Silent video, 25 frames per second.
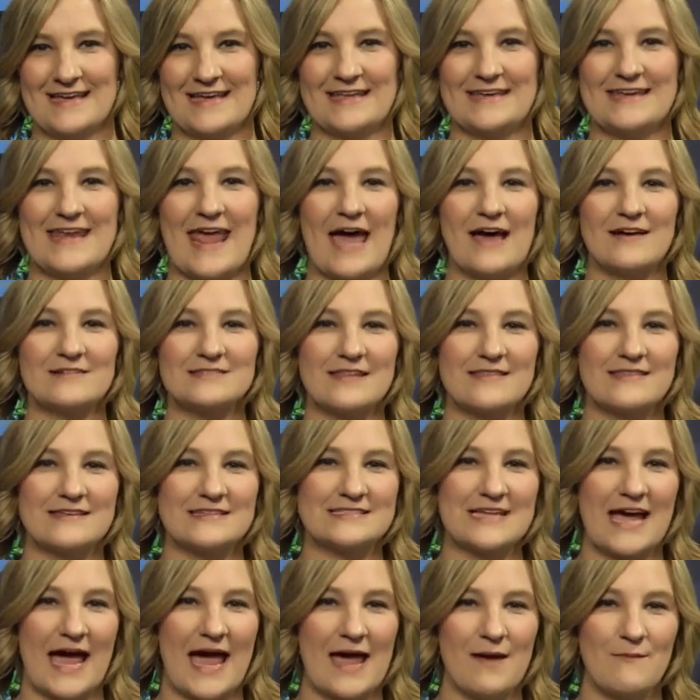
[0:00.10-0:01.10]
Now to the
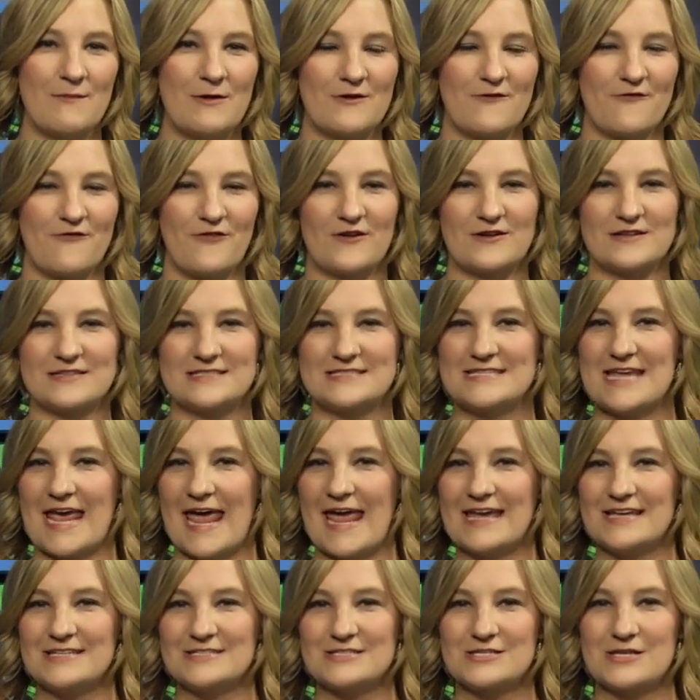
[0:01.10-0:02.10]
diamond for
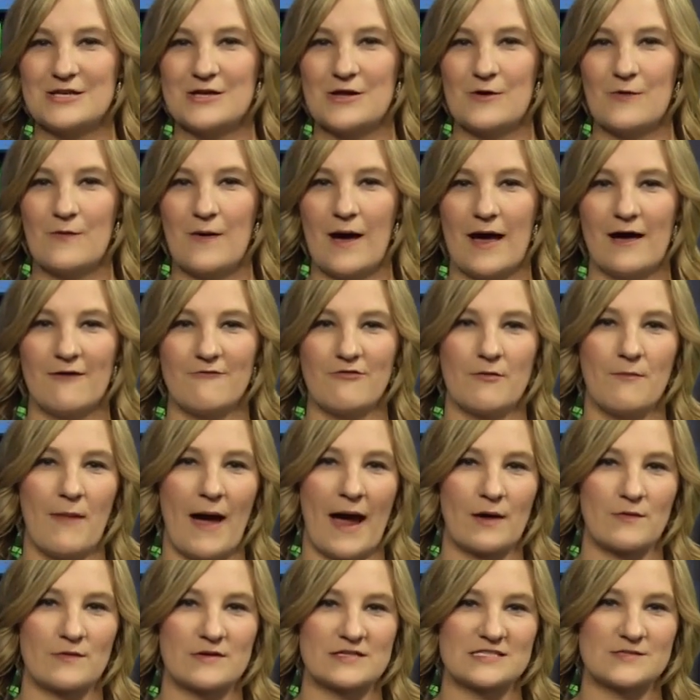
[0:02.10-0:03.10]
day two of the
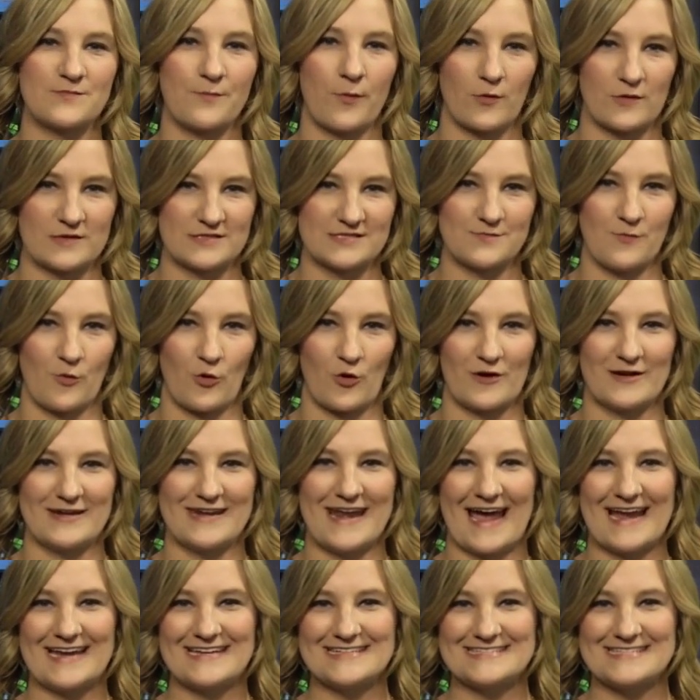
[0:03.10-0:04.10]
Myra Sportsmore
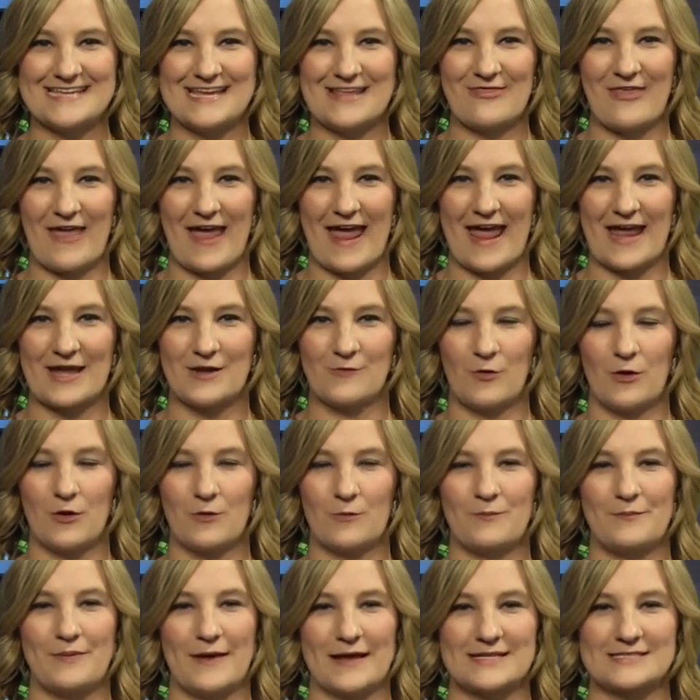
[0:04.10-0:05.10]
19th Annual
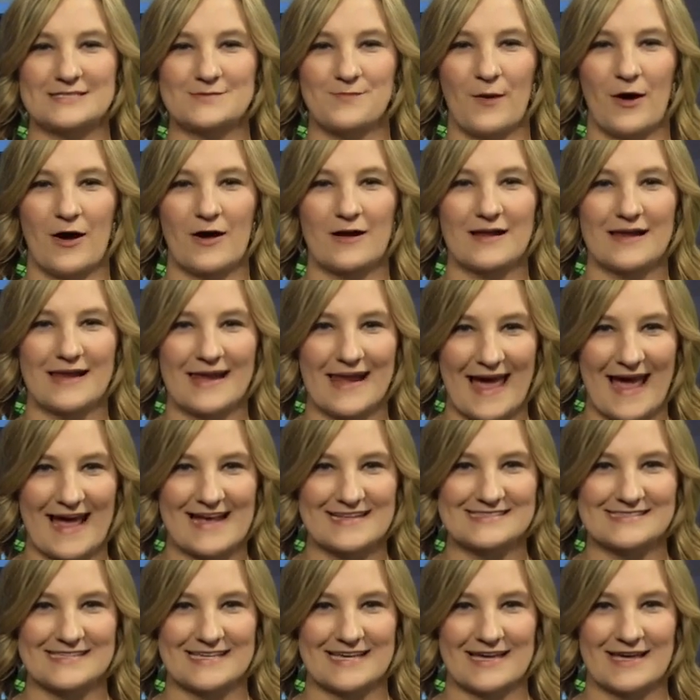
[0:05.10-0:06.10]
Baseball
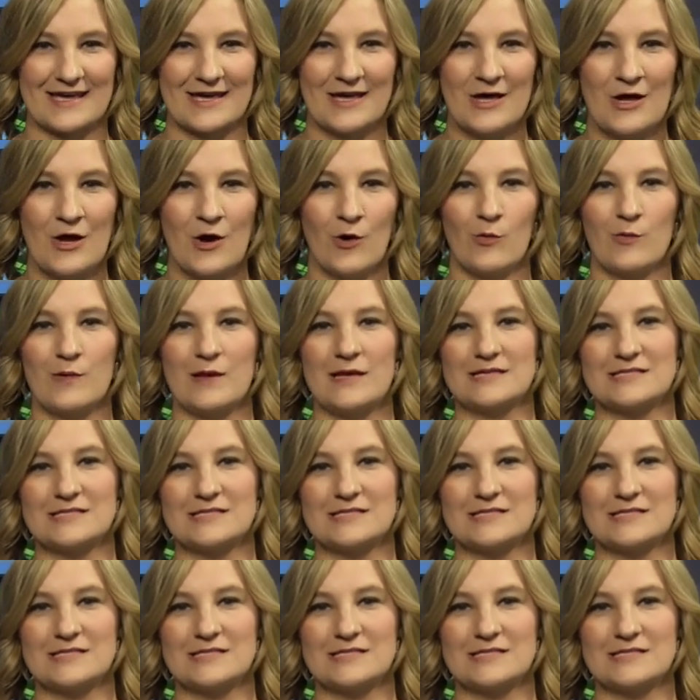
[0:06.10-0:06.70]
Classic. We